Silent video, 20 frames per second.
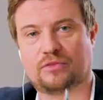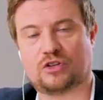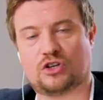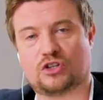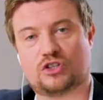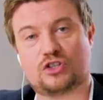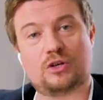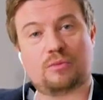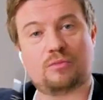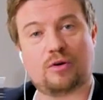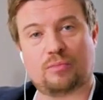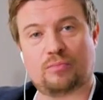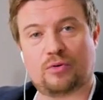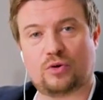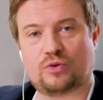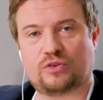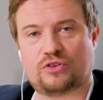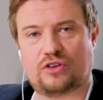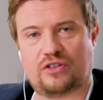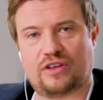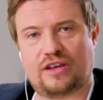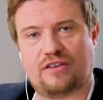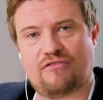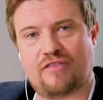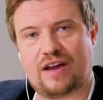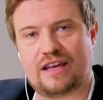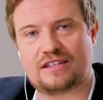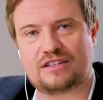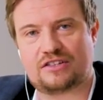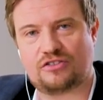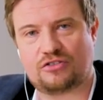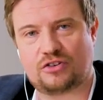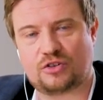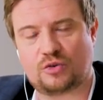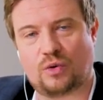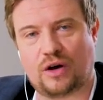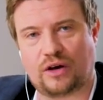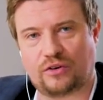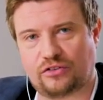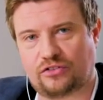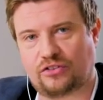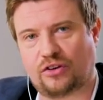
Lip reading: consumer but also the investor as well.